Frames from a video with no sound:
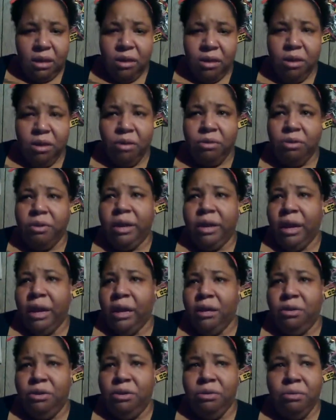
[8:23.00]
You
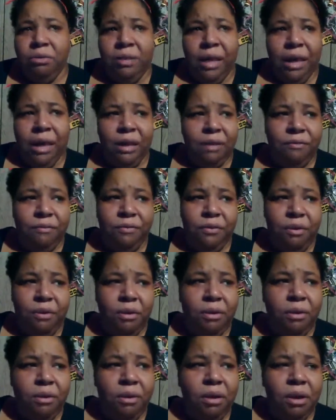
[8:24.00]
can't do that if
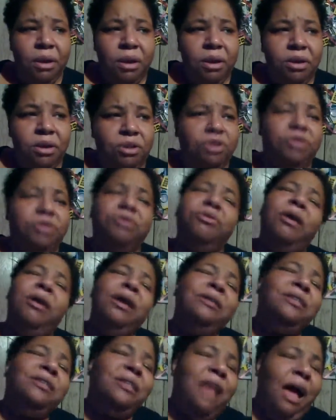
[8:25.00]
you're
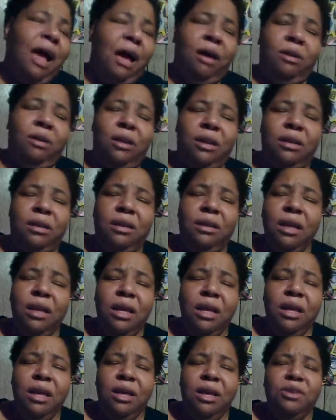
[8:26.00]
stressed out and
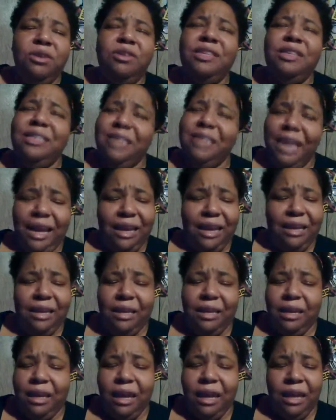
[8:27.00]
you're sick
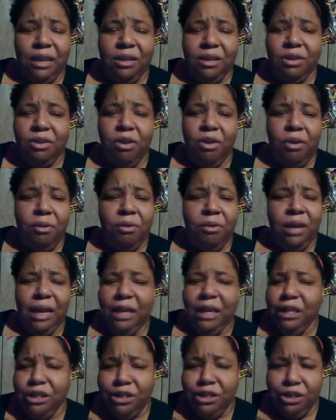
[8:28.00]
and you're
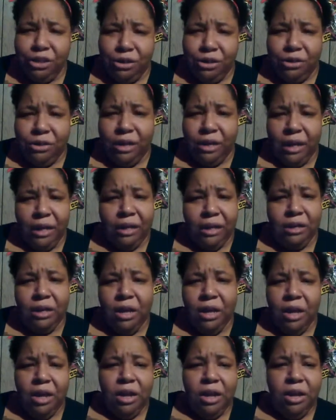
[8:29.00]
injured and,